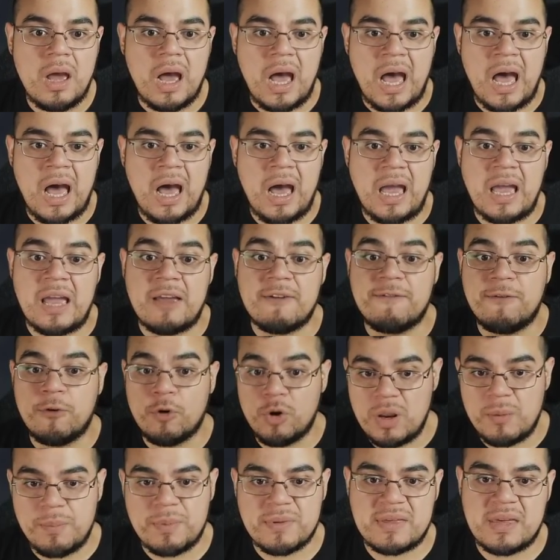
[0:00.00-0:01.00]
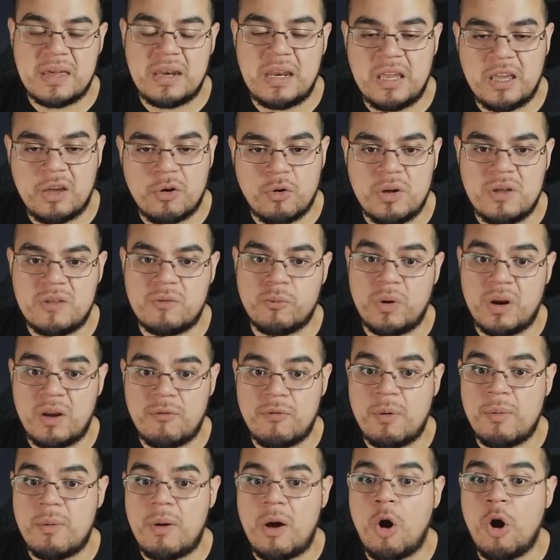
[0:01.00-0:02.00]
a 40% increase
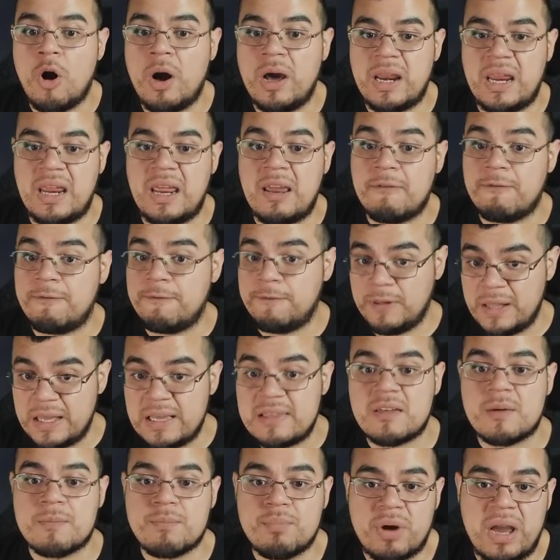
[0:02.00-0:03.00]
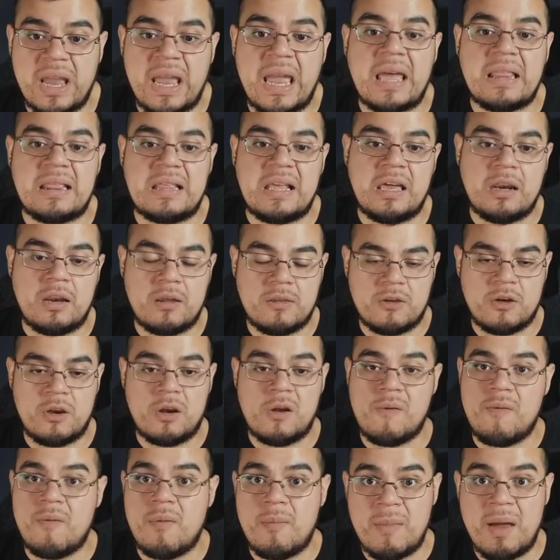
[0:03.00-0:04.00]
whenever Ardent inflicts a break at the end of turn,
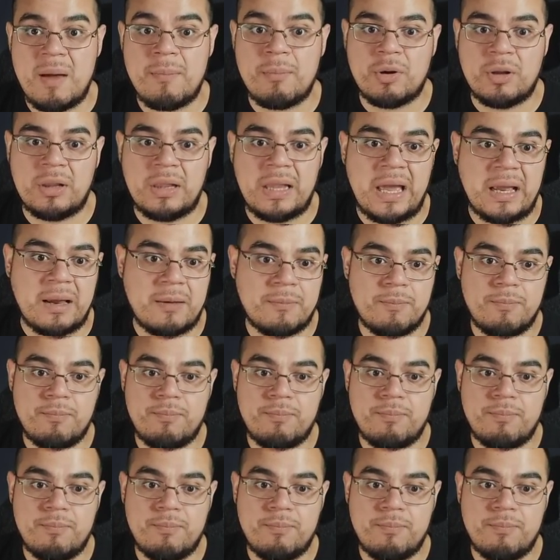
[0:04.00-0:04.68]
and remember, like,